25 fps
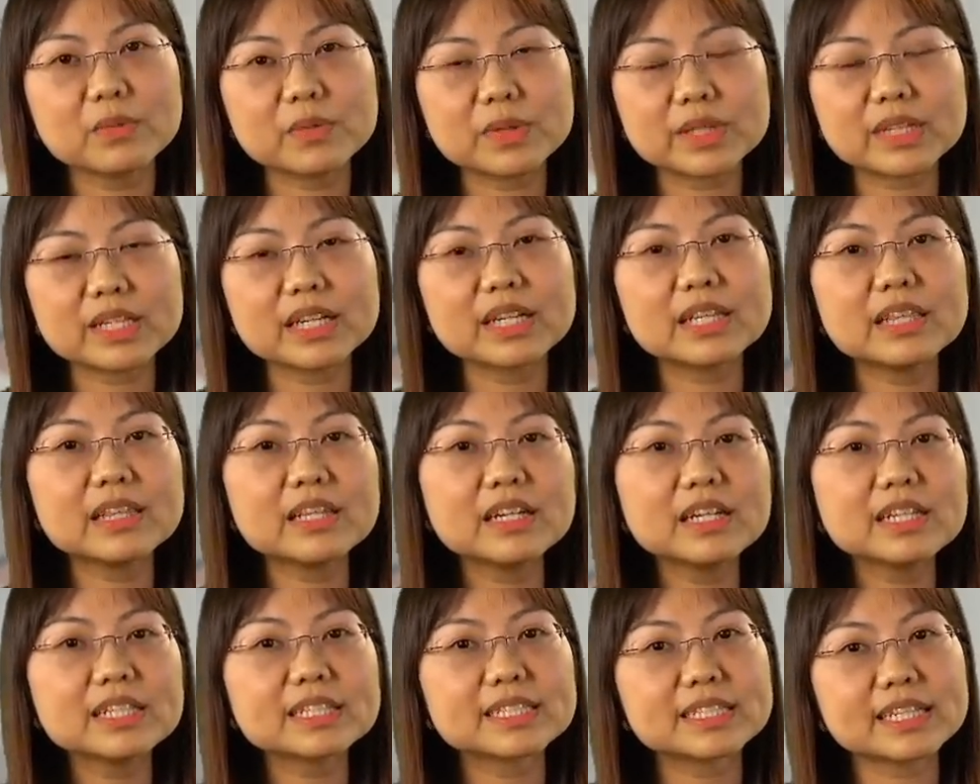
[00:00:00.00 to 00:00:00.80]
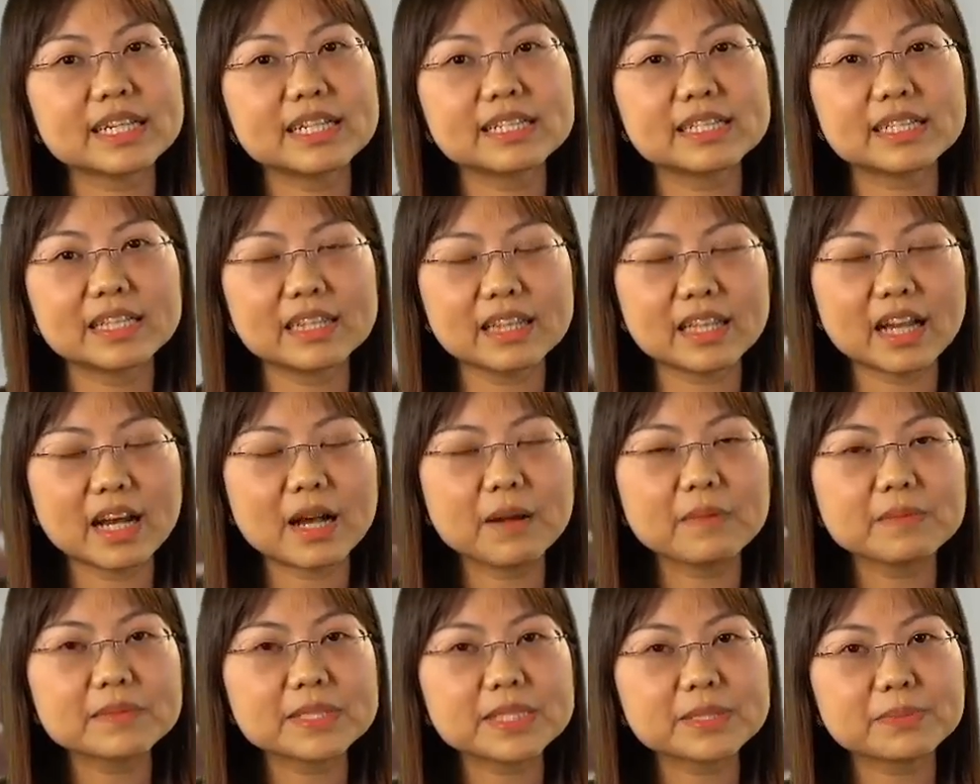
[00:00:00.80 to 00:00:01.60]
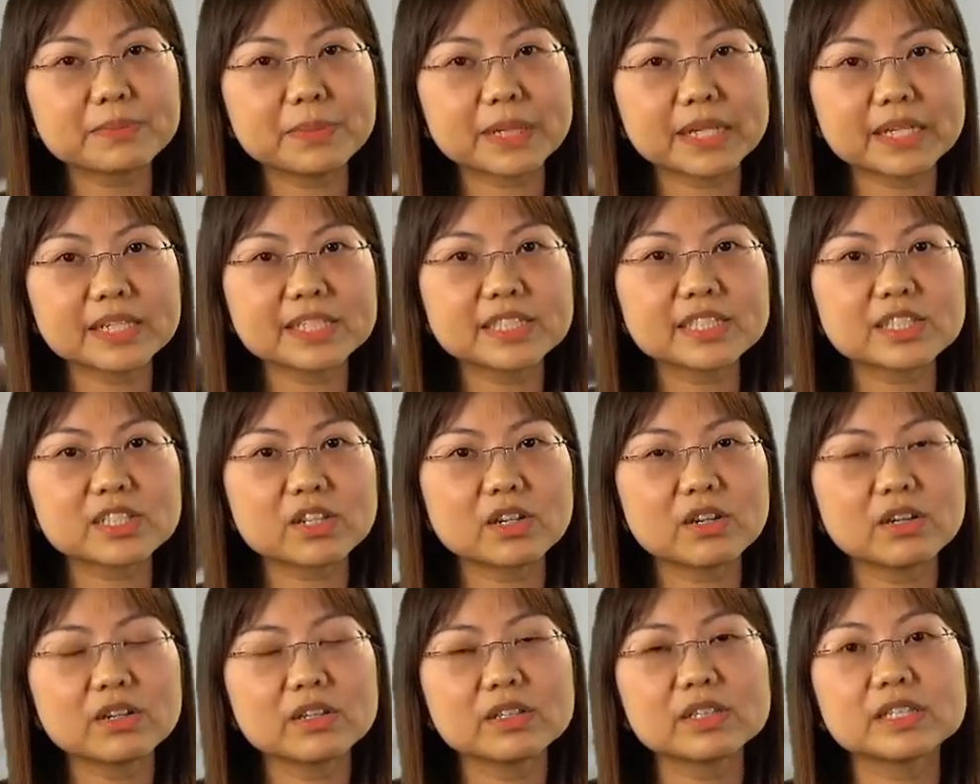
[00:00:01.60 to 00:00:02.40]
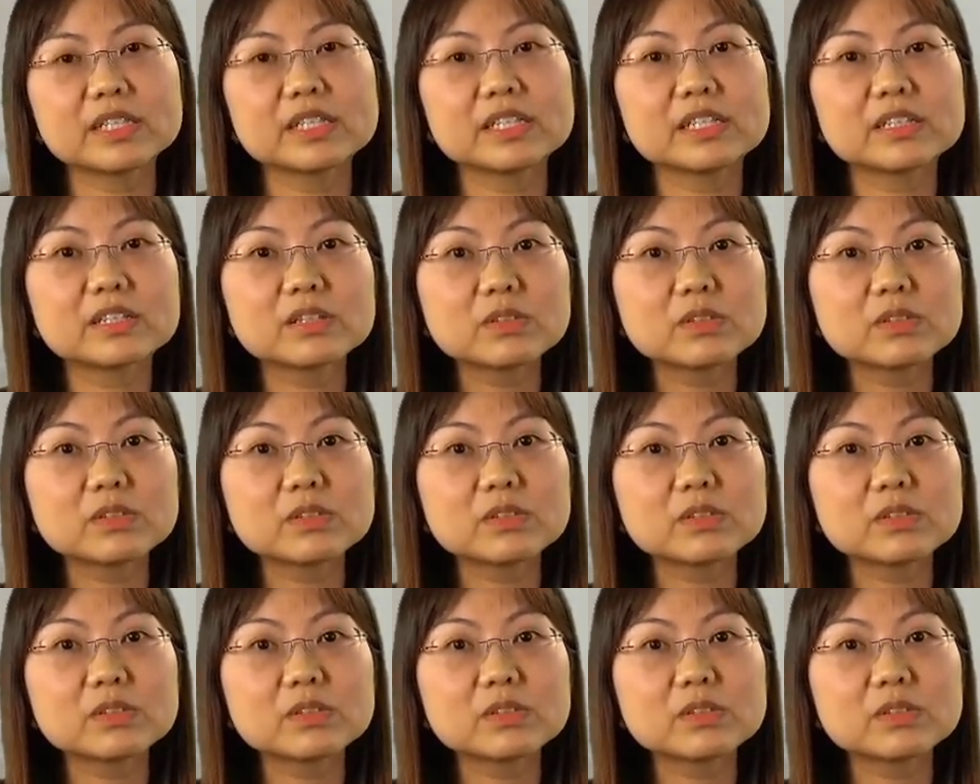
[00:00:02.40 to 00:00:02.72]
with alerts and alarms based on the